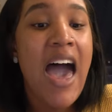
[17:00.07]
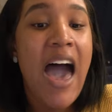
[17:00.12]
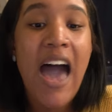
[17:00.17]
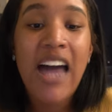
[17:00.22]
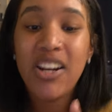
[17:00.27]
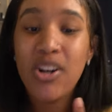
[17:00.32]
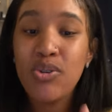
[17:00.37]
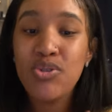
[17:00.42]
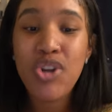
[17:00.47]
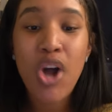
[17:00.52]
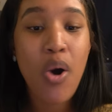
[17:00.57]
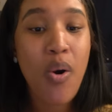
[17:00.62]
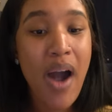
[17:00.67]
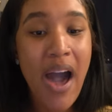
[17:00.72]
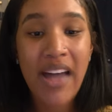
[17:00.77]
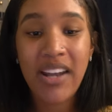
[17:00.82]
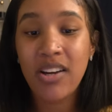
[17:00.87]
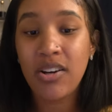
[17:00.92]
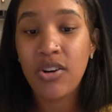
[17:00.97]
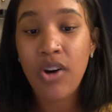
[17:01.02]
I don't know
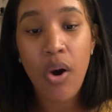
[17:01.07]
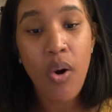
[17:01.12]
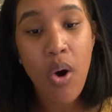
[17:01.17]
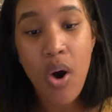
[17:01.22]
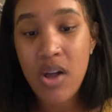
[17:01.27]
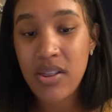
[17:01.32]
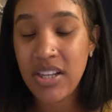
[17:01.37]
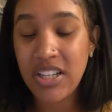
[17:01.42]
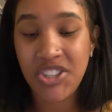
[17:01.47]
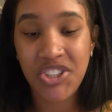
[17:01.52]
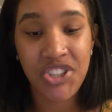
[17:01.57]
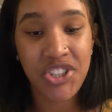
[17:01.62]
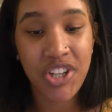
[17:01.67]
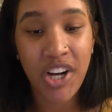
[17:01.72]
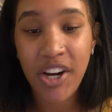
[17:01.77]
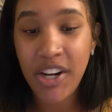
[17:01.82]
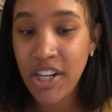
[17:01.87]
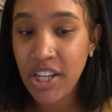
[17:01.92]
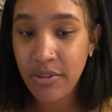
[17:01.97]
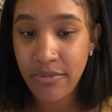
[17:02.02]
how to go on this
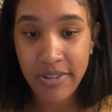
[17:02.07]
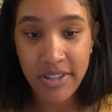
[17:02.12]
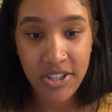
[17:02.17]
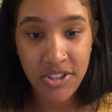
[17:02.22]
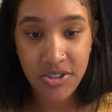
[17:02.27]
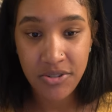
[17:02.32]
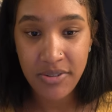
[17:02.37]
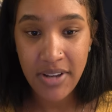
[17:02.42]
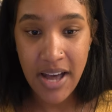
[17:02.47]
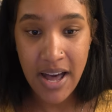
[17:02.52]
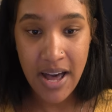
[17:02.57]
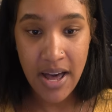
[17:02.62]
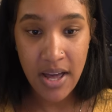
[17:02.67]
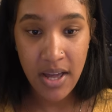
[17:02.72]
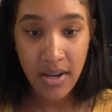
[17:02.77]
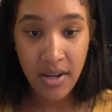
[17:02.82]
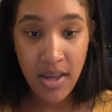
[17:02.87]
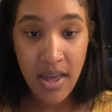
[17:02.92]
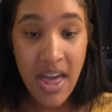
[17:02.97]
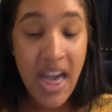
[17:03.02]
journey with you,
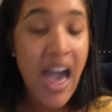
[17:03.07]
God.